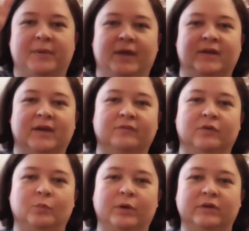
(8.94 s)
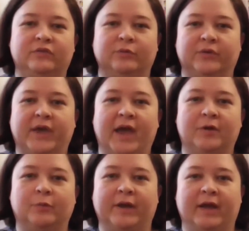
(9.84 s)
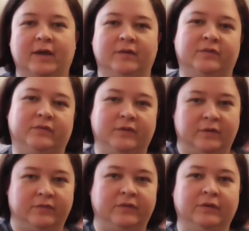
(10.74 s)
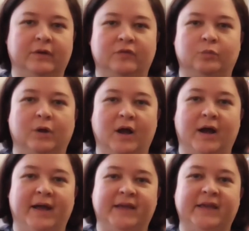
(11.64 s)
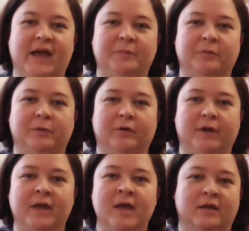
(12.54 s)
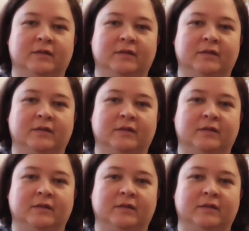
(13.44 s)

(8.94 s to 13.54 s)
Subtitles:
back, everyone, to Cat Reacts, a series where I, Kat MacBerrie,